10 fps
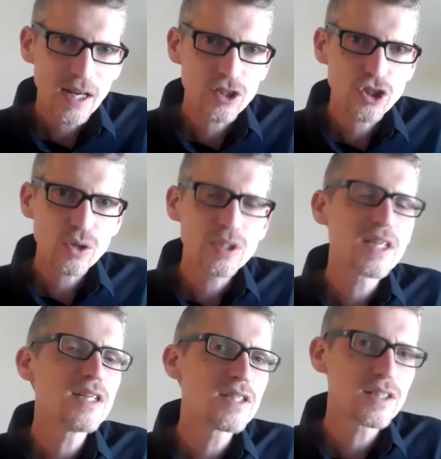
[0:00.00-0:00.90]
and
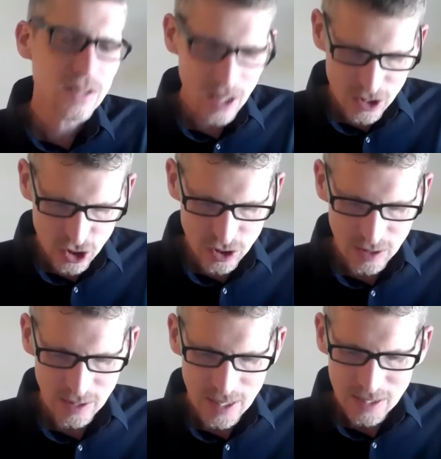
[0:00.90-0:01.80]
shows his
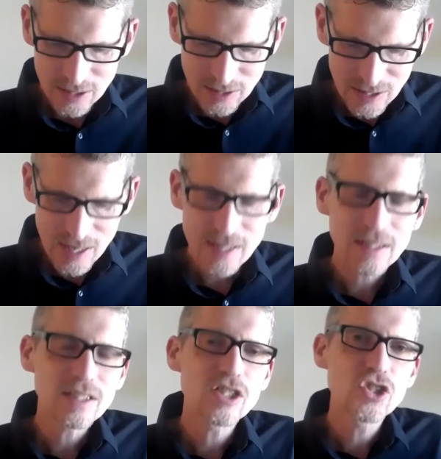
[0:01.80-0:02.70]
intention to take
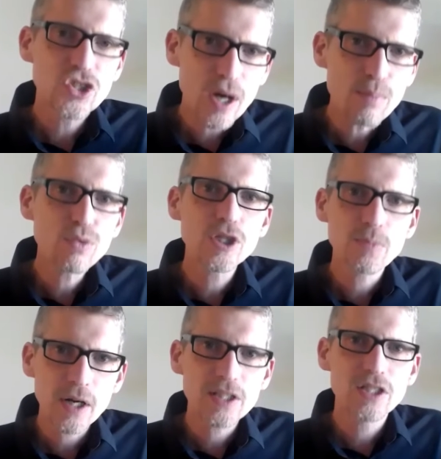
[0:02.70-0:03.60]
at least some
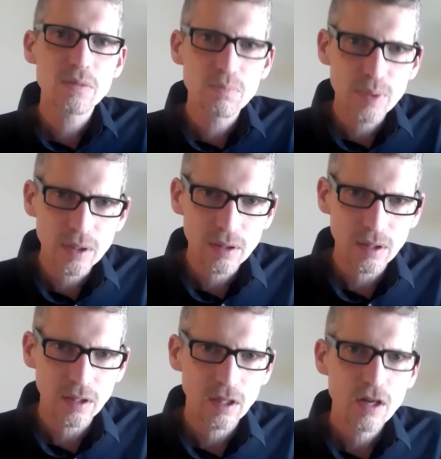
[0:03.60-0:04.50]

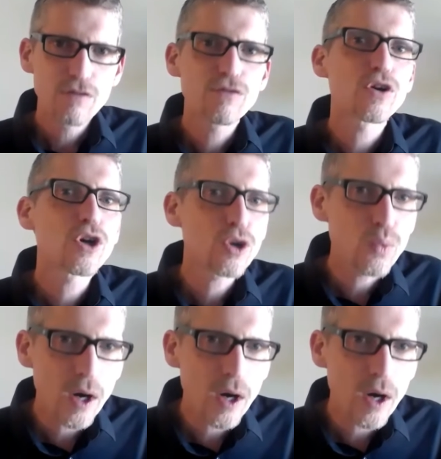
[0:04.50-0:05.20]
responsibility for her